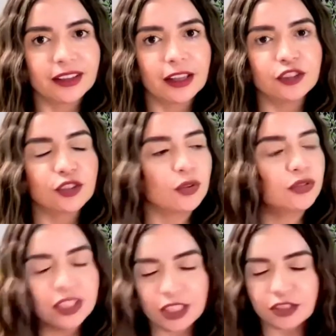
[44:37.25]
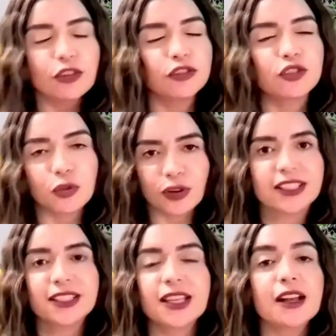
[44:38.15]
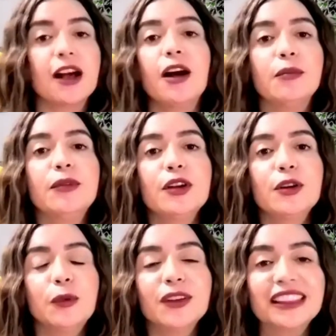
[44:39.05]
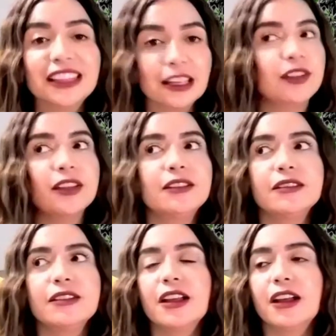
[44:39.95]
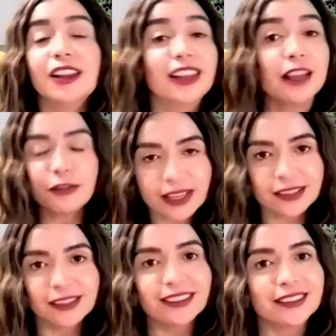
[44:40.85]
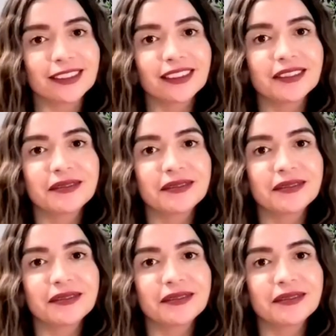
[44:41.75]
And so these are the choices that come with living a life of excellence.